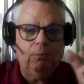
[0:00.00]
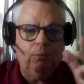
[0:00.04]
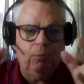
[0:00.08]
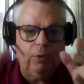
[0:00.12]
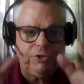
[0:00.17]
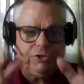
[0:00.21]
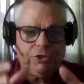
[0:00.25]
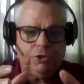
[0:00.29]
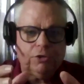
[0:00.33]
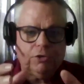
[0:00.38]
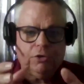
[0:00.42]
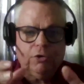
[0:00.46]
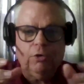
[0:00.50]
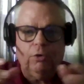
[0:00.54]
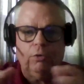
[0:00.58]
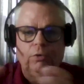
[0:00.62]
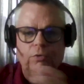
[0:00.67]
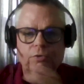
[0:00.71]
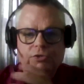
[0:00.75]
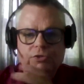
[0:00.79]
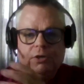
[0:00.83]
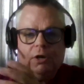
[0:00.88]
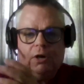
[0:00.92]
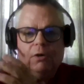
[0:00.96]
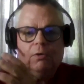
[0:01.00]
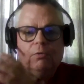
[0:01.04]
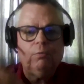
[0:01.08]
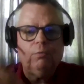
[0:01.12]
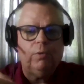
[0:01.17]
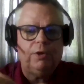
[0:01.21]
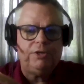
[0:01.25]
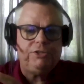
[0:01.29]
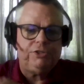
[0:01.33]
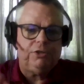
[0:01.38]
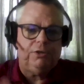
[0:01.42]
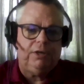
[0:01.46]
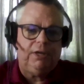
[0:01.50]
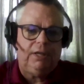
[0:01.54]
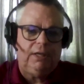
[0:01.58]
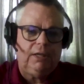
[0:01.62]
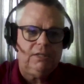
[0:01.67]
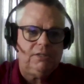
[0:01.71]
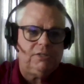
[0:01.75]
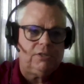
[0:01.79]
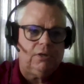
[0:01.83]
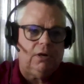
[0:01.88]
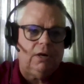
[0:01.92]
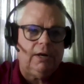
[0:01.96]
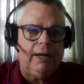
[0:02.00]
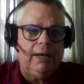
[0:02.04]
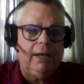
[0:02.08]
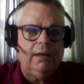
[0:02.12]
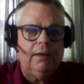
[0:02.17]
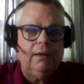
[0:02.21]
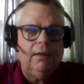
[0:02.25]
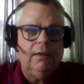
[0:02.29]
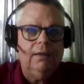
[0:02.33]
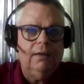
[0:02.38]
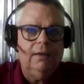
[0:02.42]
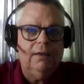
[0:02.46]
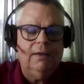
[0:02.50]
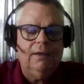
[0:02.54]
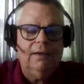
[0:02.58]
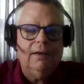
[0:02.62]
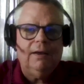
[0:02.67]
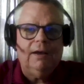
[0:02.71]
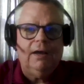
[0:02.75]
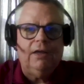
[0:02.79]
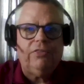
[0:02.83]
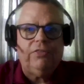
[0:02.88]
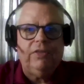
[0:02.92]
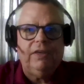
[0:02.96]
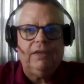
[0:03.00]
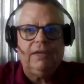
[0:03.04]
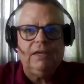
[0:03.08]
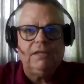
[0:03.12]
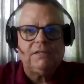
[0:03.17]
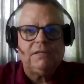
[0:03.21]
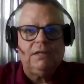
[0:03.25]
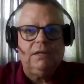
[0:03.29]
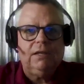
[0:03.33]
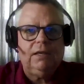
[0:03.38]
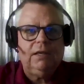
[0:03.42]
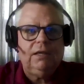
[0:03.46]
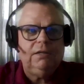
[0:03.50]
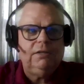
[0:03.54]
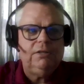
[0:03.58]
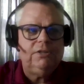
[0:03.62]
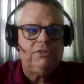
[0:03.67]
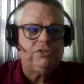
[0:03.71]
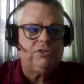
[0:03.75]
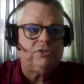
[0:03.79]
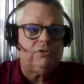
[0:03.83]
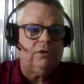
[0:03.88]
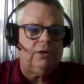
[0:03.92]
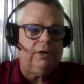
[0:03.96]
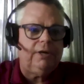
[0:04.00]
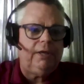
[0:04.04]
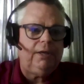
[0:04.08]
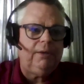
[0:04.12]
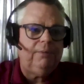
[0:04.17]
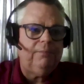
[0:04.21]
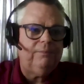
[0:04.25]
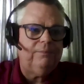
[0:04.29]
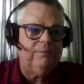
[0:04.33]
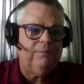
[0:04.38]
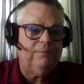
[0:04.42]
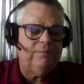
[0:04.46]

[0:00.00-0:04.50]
what your goals are, what your needs are at. I think as an industry,